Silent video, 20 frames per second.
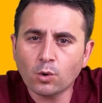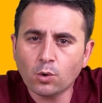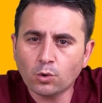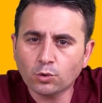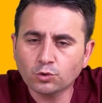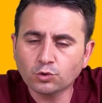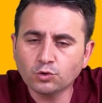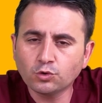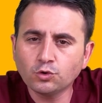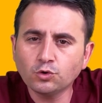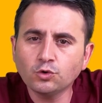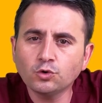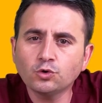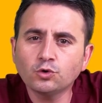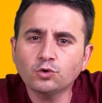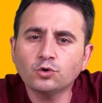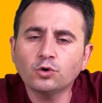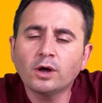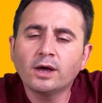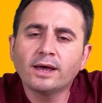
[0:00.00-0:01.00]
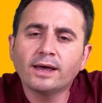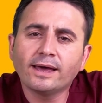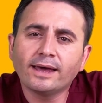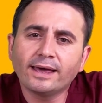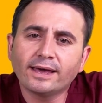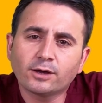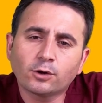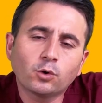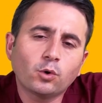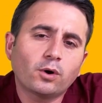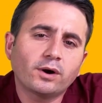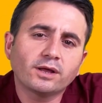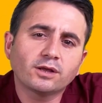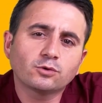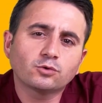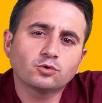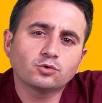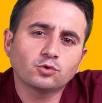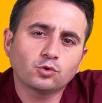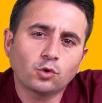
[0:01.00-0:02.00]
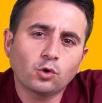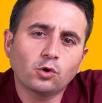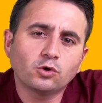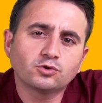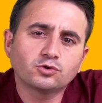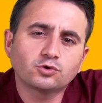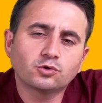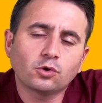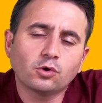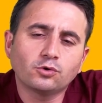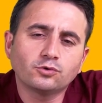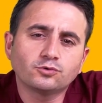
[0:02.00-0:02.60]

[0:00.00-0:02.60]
occur according to the gallstones.